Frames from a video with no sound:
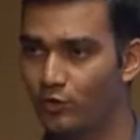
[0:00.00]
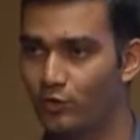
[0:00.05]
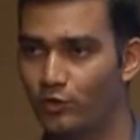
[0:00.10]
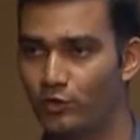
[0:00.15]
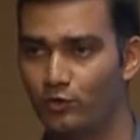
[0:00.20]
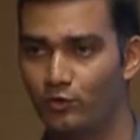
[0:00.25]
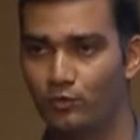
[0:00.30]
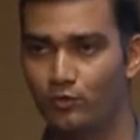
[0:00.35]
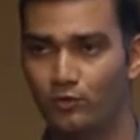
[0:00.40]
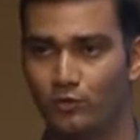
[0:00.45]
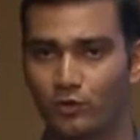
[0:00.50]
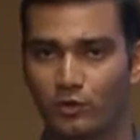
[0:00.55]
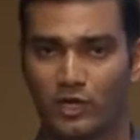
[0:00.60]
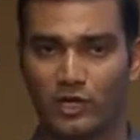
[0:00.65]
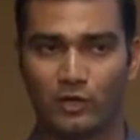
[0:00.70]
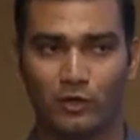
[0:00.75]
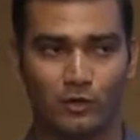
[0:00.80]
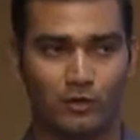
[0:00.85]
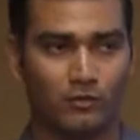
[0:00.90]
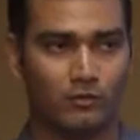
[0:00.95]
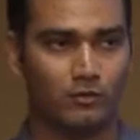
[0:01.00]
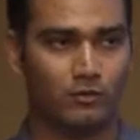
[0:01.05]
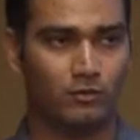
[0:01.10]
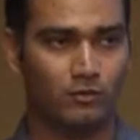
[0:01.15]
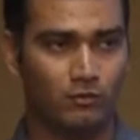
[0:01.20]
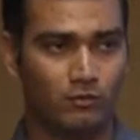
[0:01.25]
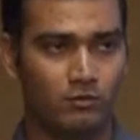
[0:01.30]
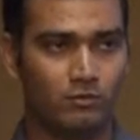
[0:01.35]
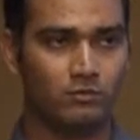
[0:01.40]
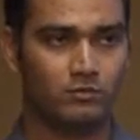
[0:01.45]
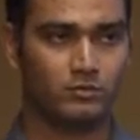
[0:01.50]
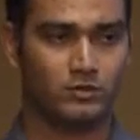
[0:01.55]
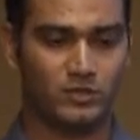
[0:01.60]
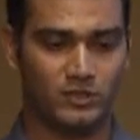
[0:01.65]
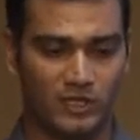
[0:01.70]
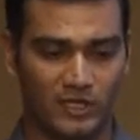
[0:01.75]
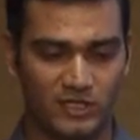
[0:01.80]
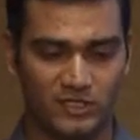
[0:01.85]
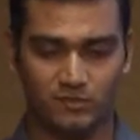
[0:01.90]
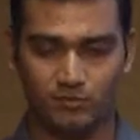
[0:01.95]
you can do
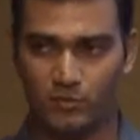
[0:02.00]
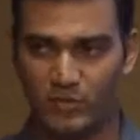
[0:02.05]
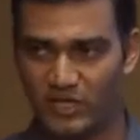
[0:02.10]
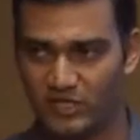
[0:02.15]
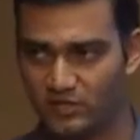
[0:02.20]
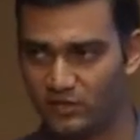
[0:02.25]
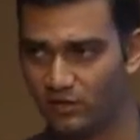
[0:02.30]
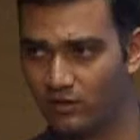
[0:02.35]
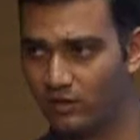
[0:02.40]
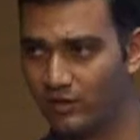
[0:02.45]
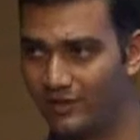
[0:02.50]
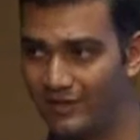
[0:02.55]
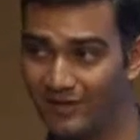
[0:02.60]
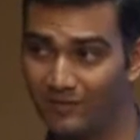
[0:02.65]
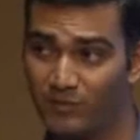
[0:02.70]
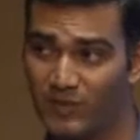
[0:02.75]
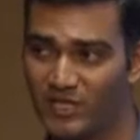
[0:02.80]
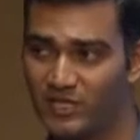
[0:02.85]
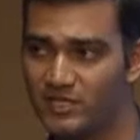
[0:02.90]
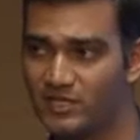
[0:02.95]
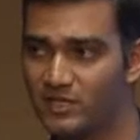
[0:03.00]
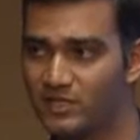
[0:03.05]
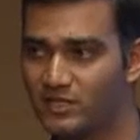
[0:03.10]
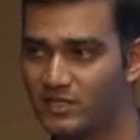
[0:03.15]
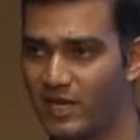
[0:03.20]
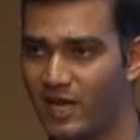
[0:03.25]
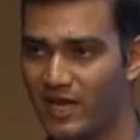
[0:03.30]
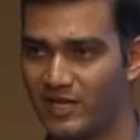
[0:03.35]
search based on direct managers